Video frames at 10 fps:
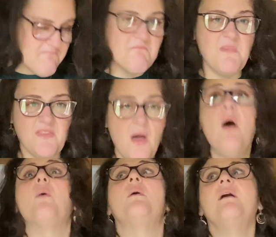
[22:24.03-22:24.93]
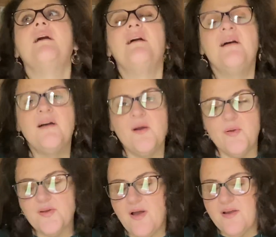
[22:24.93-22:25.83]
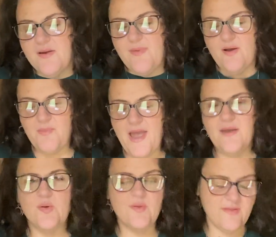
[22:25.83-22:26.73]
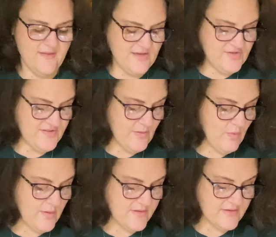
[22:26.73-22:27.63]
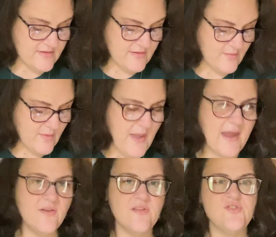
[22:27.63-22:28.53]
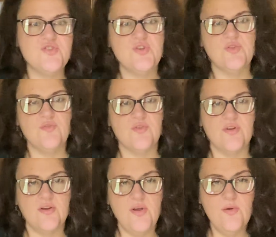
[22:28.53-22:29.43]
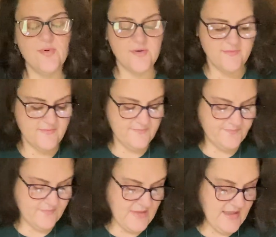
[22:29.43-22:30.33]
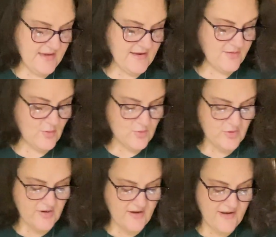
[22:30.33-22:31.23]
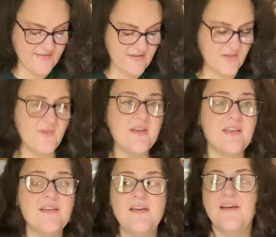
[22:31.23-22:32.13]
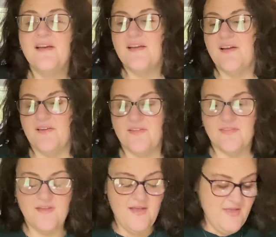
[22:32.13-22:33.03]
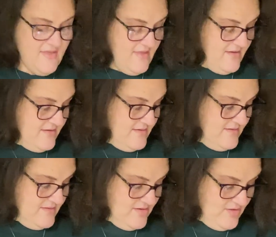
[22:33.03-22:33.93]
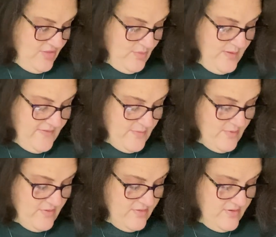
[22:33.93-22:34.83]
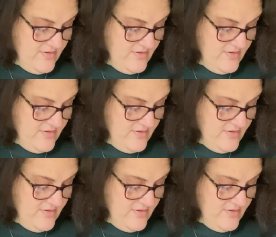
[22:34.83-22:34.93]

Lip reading: No. Oh, we were talking about patterns, and she said, well, what patterns did you choose for October? And I told her, and I said, it's funny, because 3 of them are